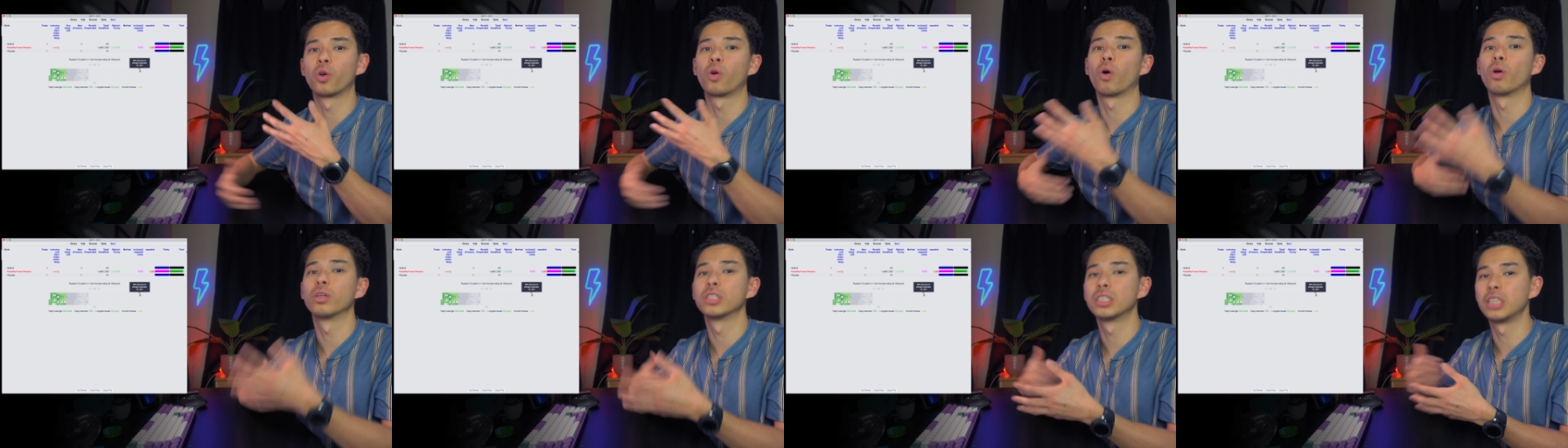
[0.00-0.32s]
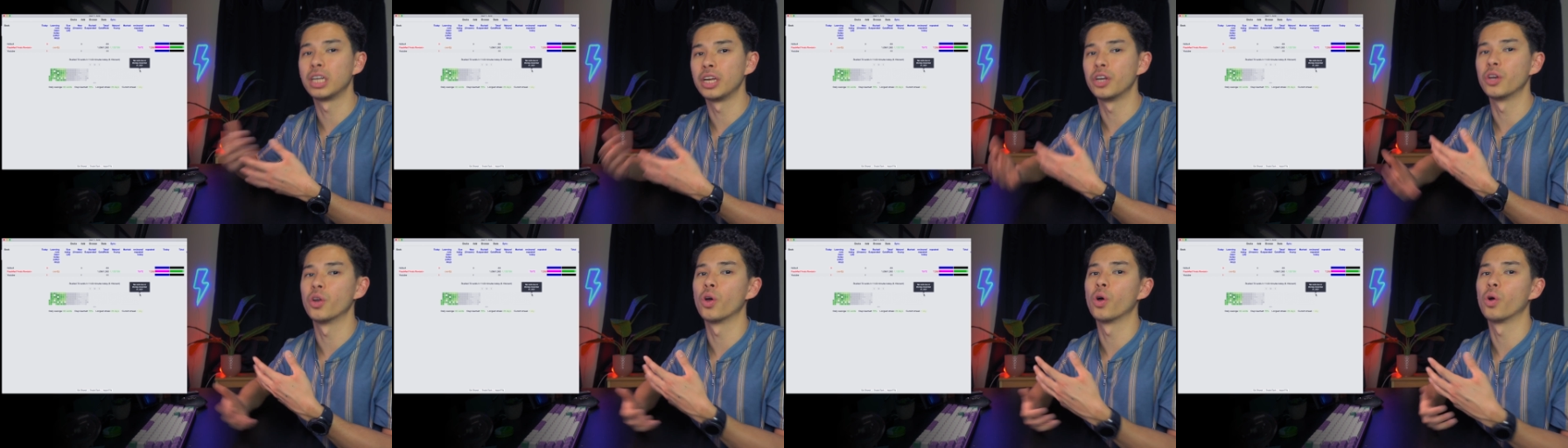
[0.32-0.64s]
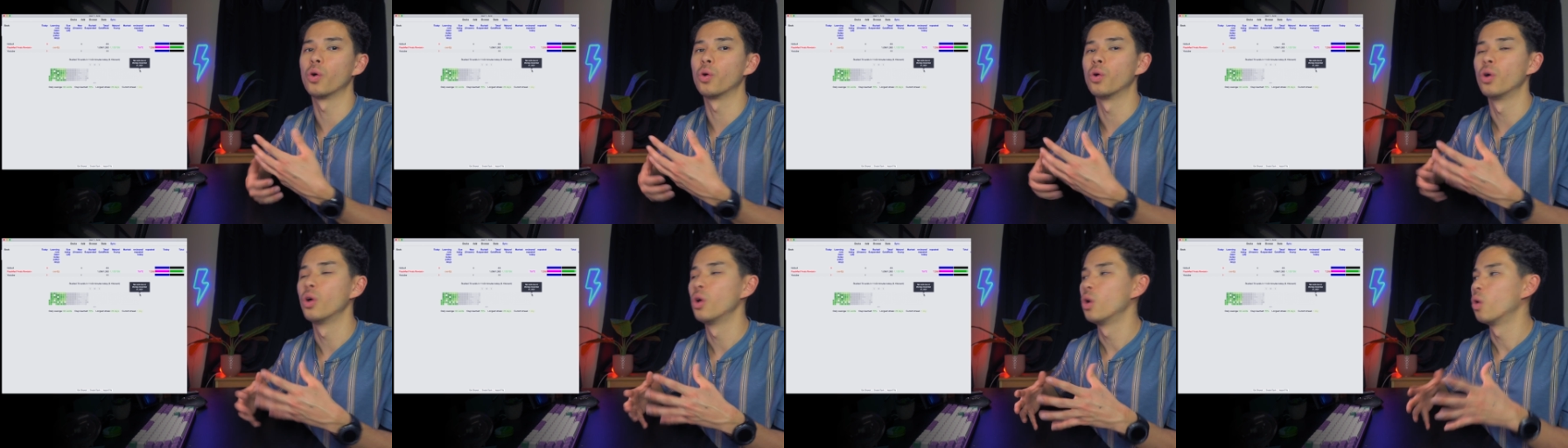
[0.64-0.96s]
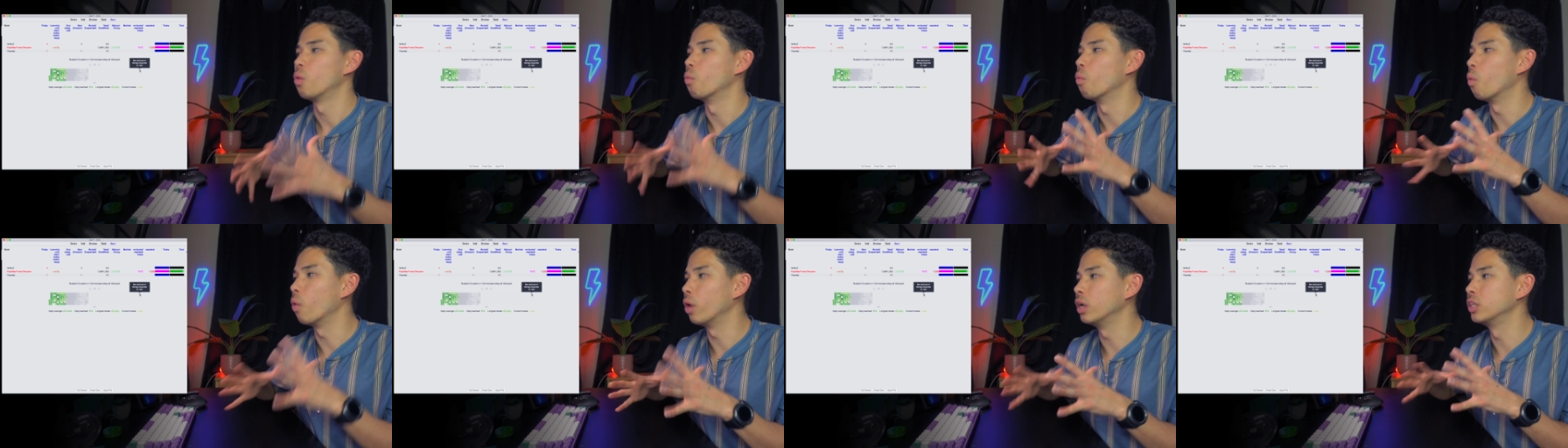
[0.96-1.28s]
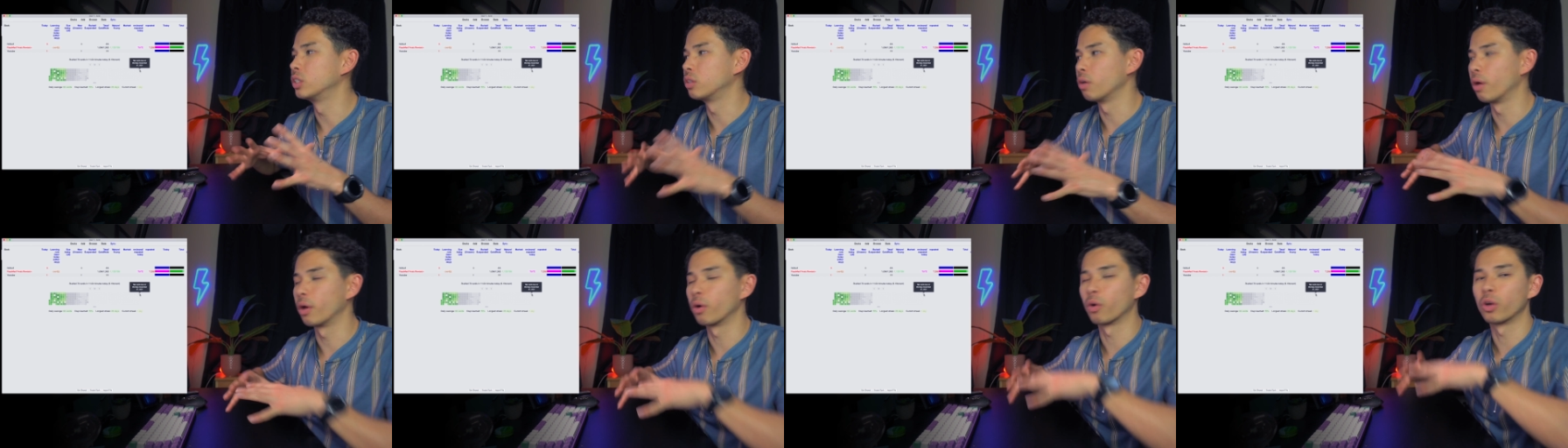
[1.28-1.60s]
constantly know what
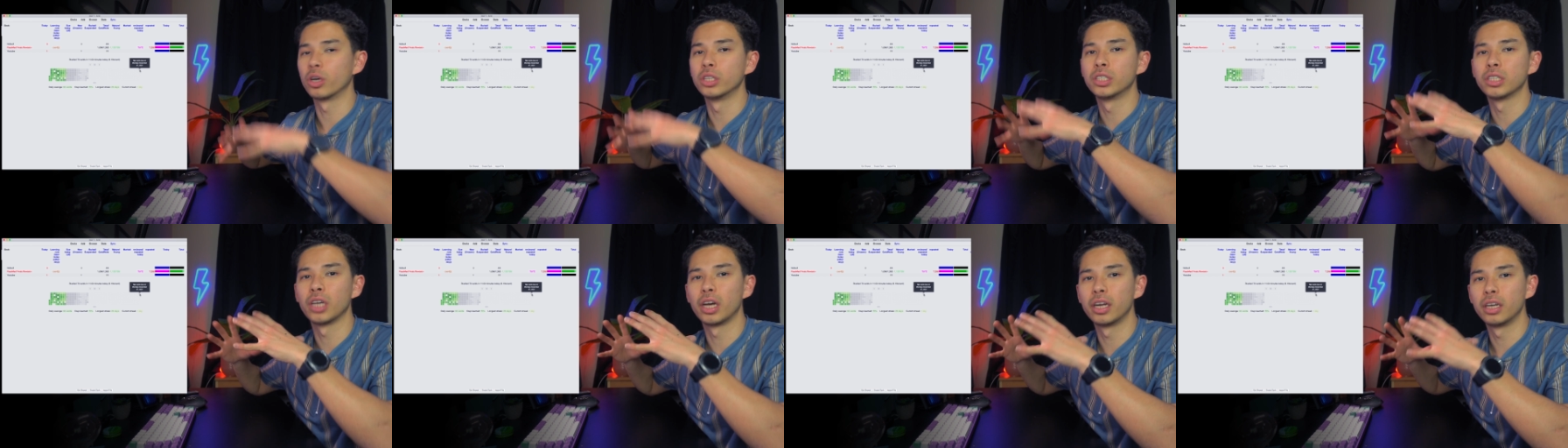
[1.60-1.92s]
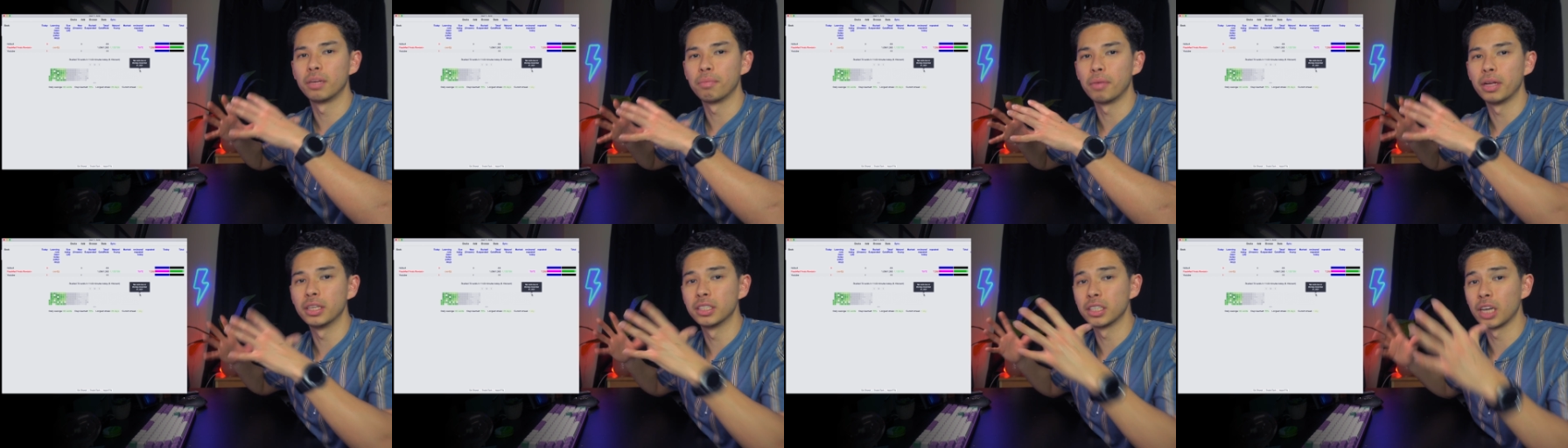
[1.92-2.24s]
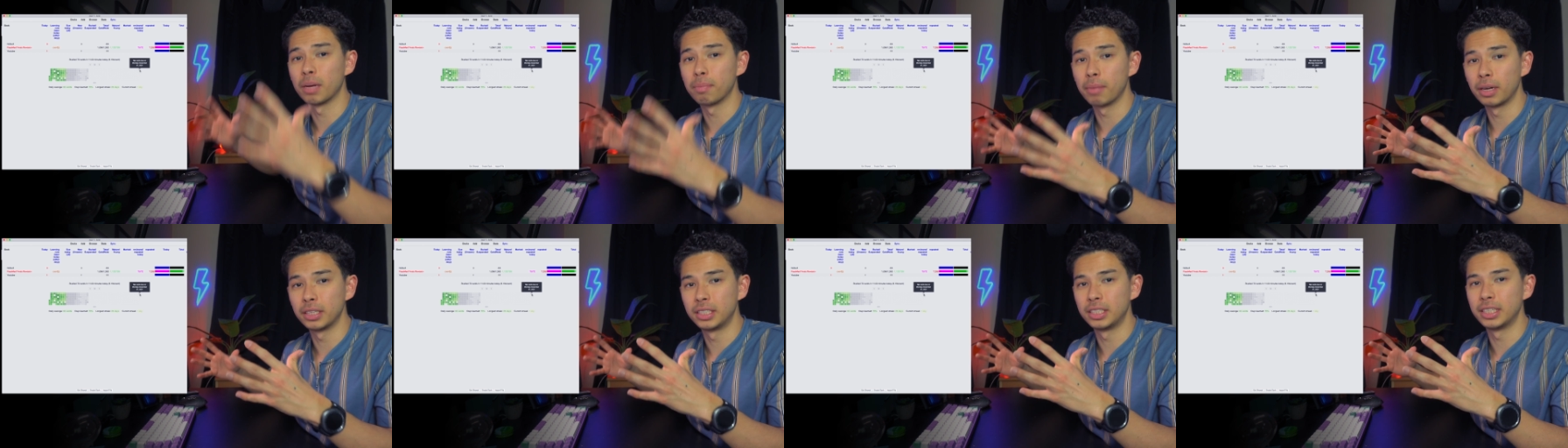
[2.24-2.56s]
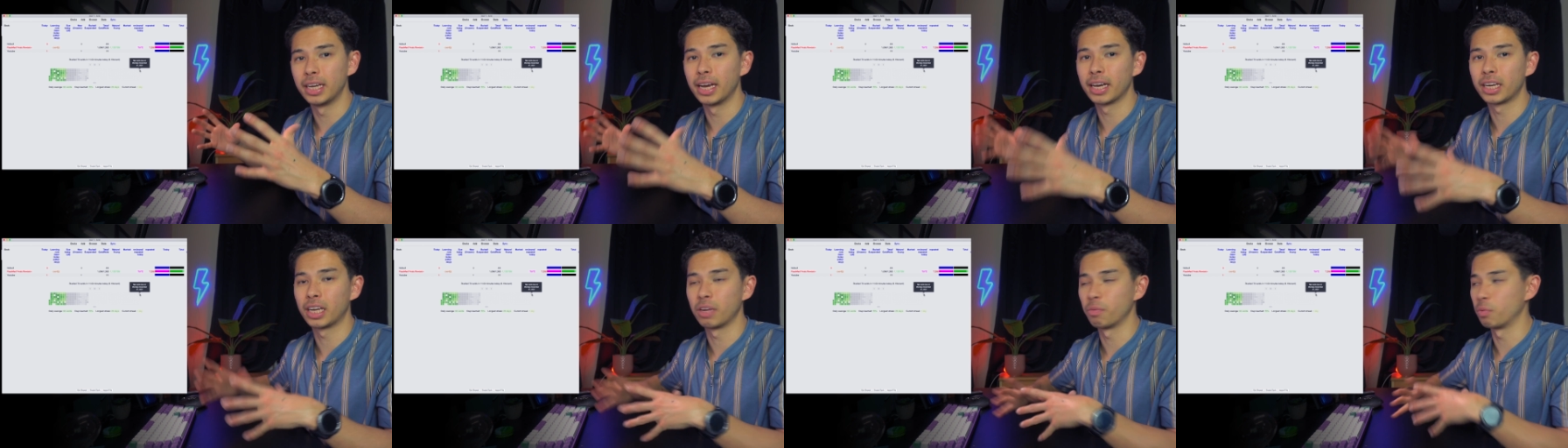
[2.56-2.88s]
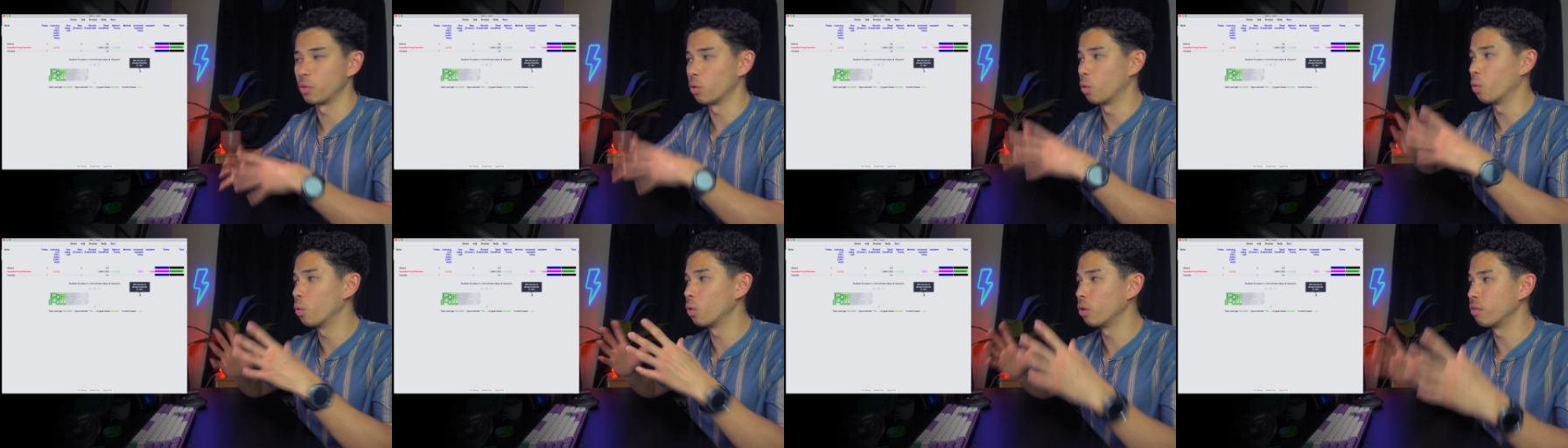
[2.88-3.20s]
is going on inside inside my deck deck
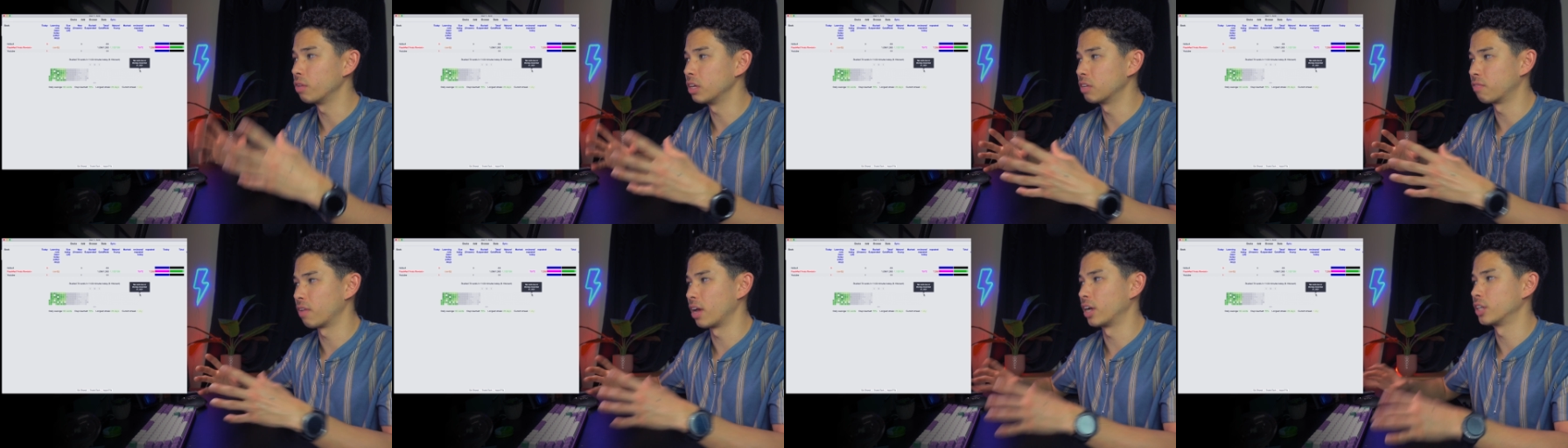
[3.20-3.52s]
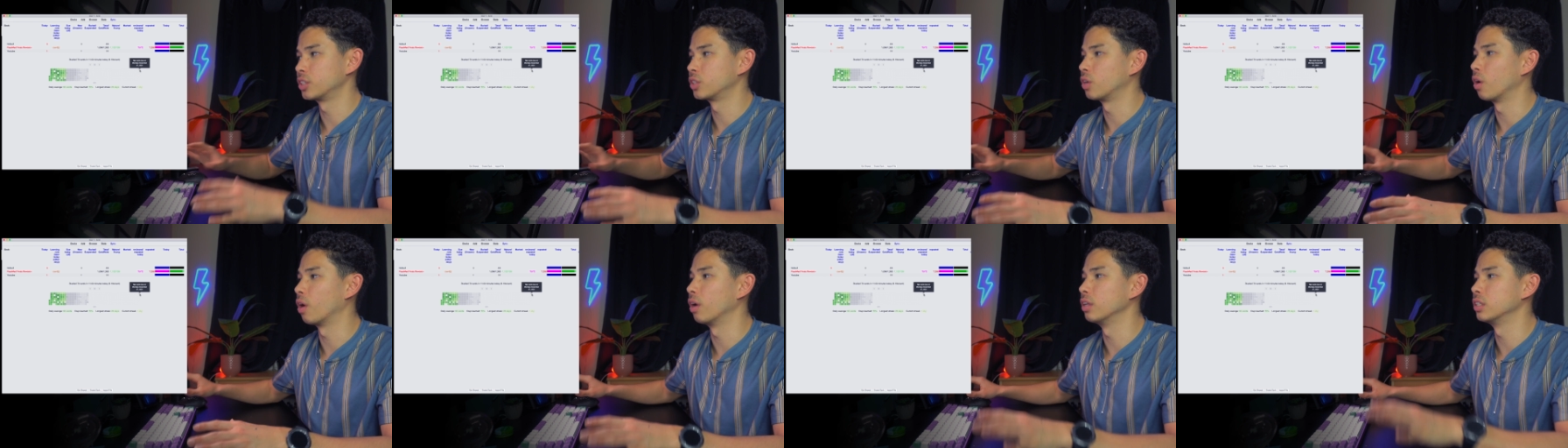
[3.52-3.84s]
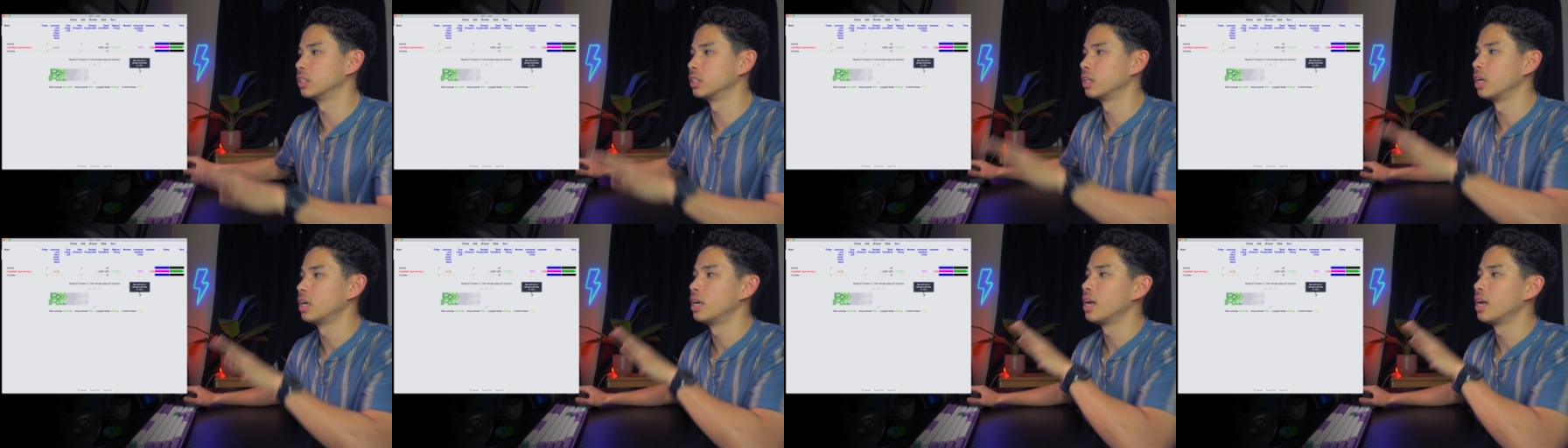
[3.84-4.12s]
with all of these flashcards,